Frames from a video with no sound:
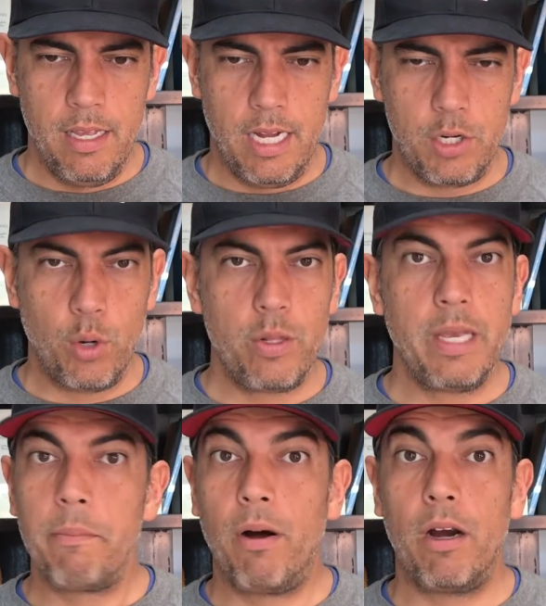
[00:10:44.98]
totally
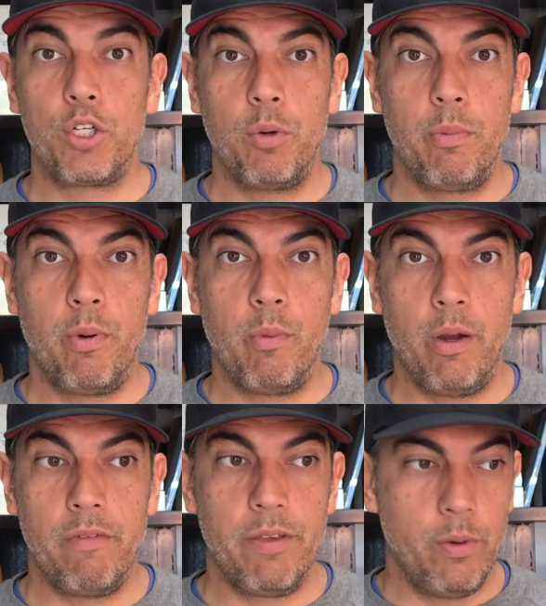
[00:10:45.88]
impartial
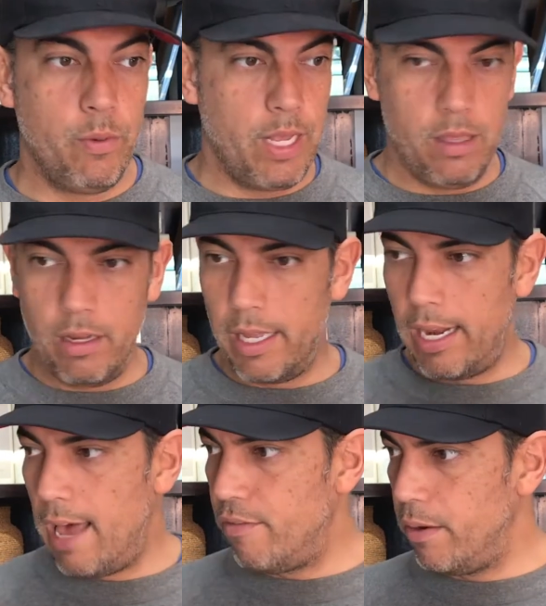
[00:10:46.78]
point of view, and look at
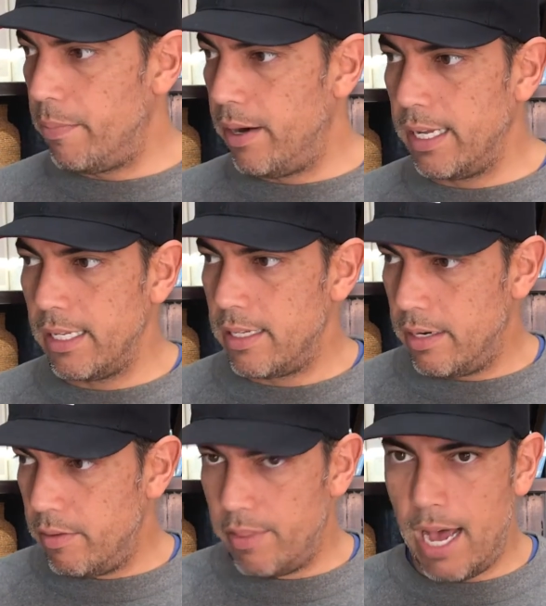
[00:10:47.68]
everybody and
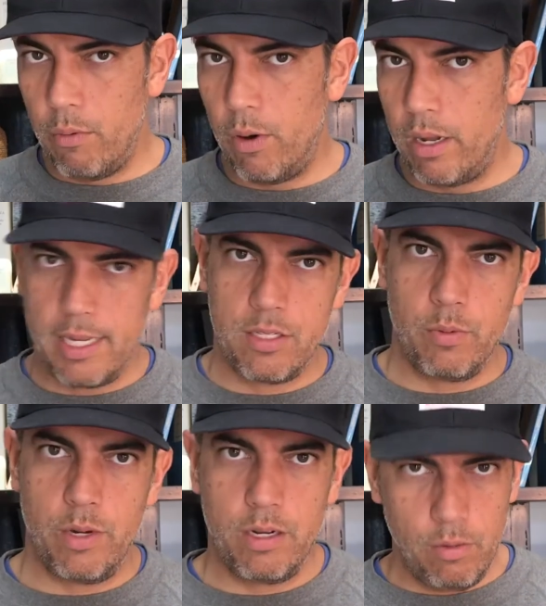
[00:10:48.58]
said that's the one.